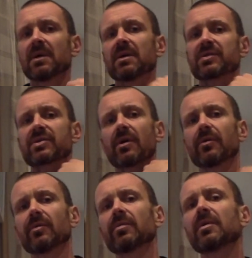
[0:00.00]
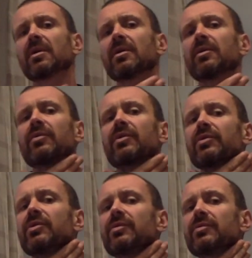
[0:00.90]
So you can
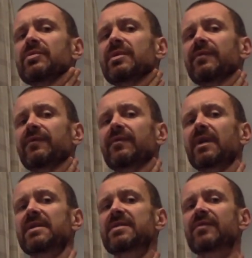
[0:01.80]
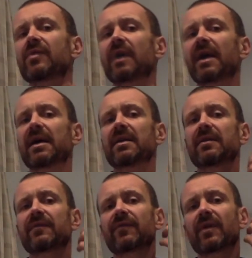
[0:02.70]
use the front of your
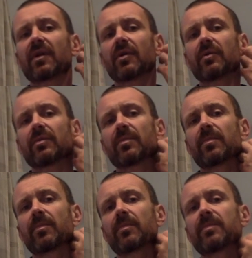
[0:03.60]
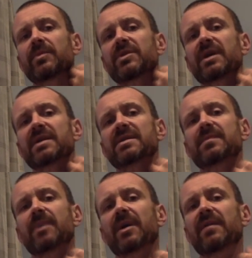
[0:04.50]
hand followed
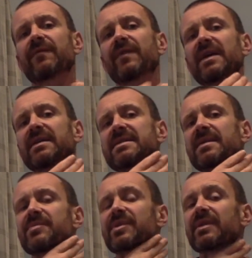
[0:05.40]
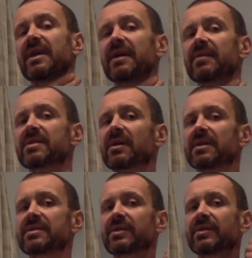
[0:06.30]
just by the fingertips on the
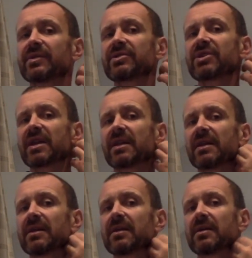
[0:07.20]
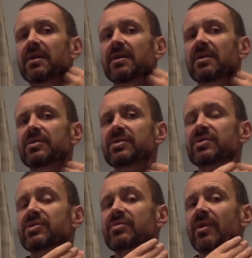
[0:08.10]
outside. So you're gently just
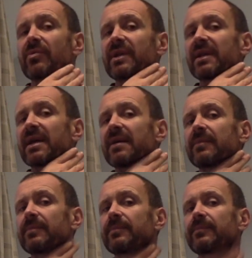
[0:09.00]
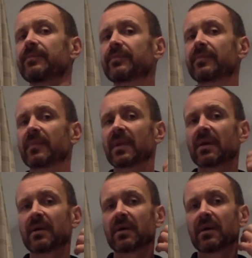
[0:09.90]
stroking down.
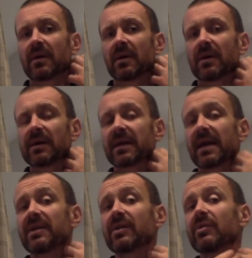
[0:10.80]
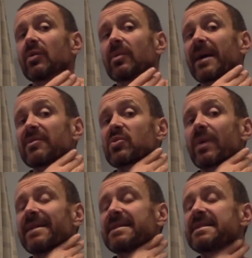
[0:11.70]
Again, you're going to do about
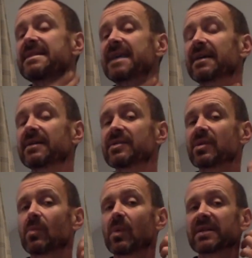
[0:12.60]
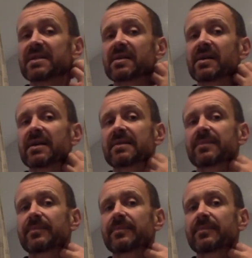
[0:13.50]
20 seconds on one side.